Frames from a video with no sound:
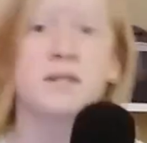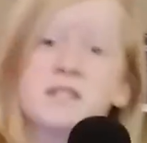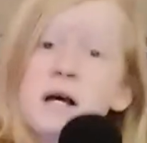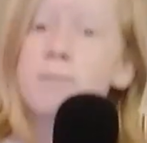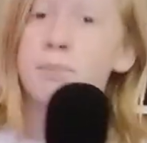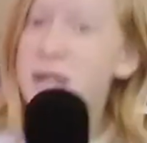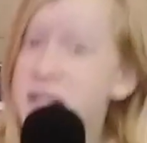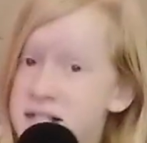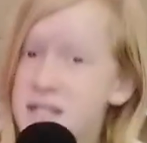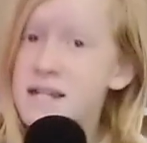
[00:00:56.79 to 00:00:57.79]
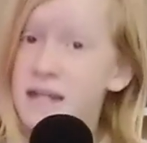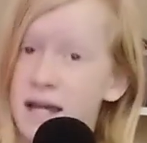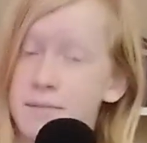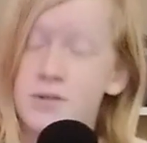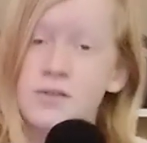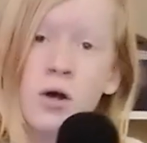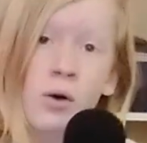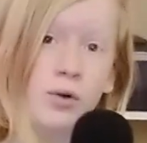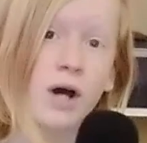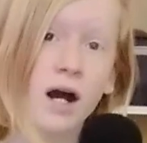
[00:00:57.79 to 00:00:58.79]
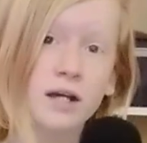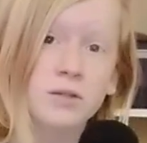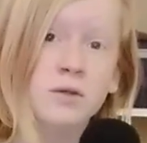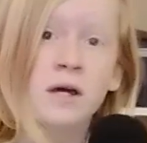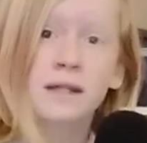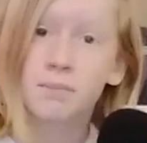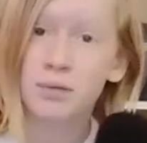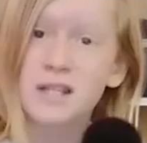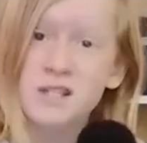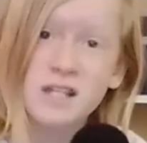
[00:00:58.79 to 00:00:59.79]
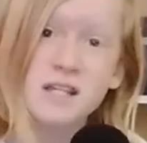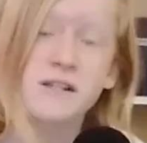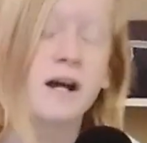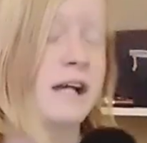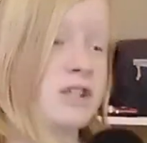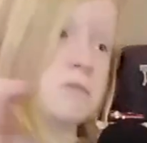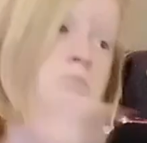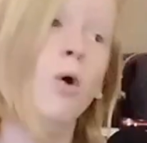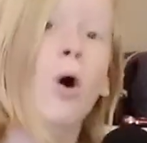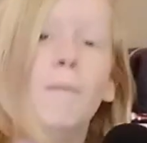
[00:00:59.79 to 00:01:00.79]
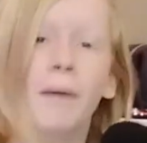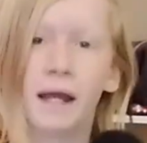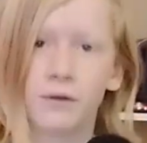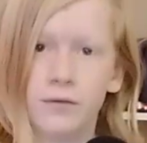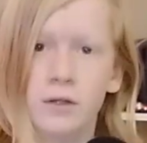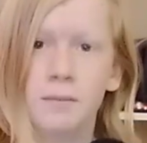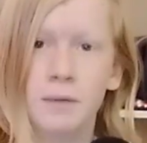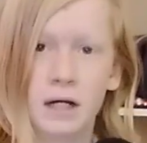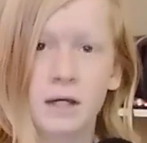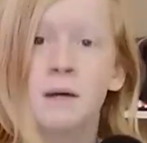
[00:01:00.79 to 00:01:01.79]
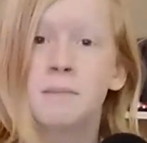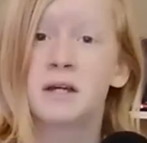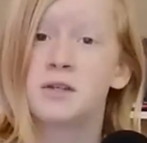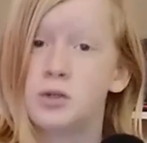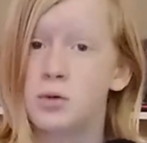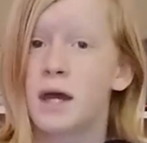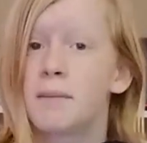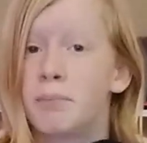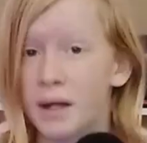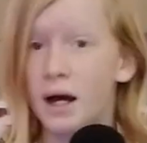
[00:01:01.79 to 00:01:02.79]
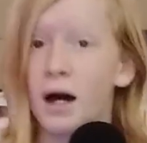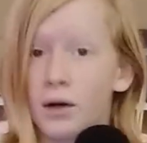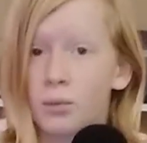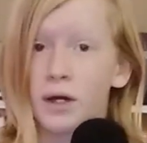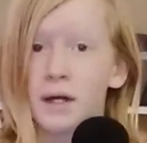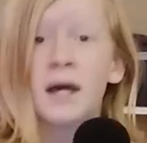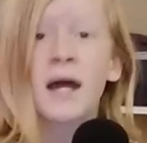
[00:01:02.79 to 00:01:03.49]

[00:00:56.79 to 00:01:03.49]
But some PC gamers would argue that PCs are actually more bang for your buck because you get better hardware